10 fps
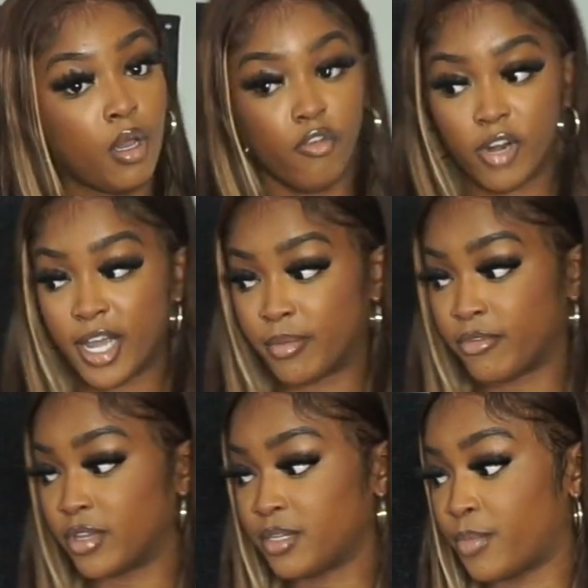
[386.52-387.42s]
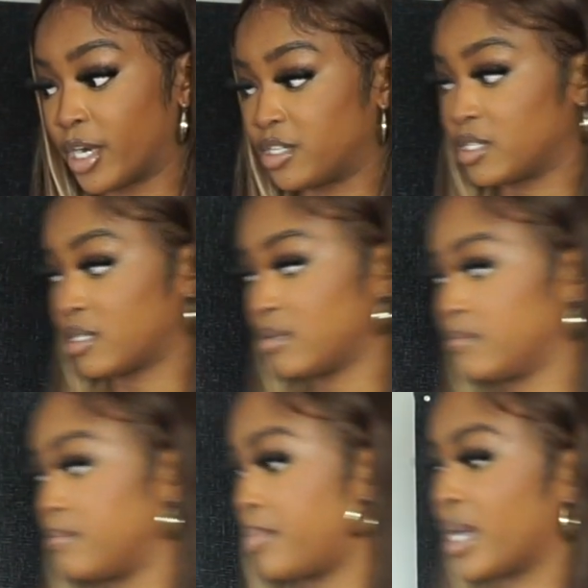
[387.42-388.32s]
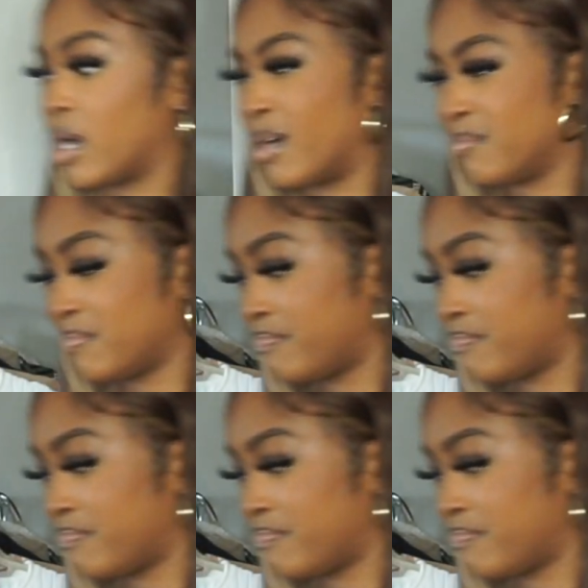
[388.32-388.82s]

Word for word: really happy for this purchase. Pick up.